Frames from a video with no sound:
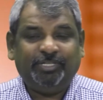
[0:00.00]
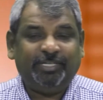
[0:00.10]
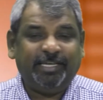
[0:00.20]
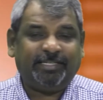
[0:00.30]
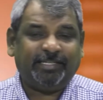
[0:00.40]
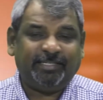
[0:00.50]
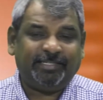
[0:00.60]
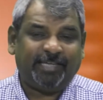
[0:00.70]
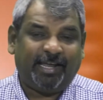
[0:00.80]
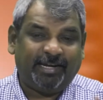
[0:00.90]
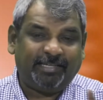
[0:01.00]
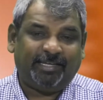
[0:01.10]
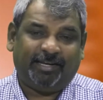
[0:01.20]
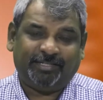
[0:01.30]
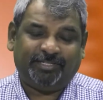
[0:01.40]
Jesus'
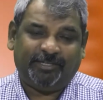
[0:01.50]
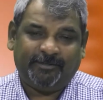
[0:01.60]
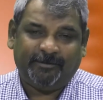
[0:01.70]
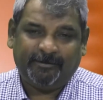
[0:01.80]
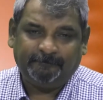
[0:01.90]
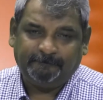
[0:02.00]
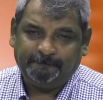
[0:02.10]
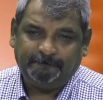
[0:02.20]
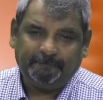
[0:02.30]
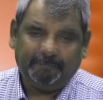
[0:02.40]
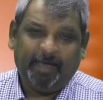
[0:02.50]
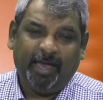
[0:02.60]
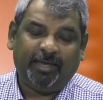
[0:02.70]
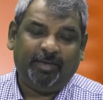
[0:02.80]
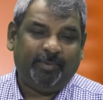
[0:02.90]
resurrection.
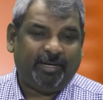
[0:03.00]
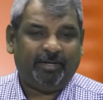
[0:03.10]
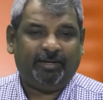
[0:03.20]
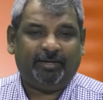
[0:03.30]
Egiren.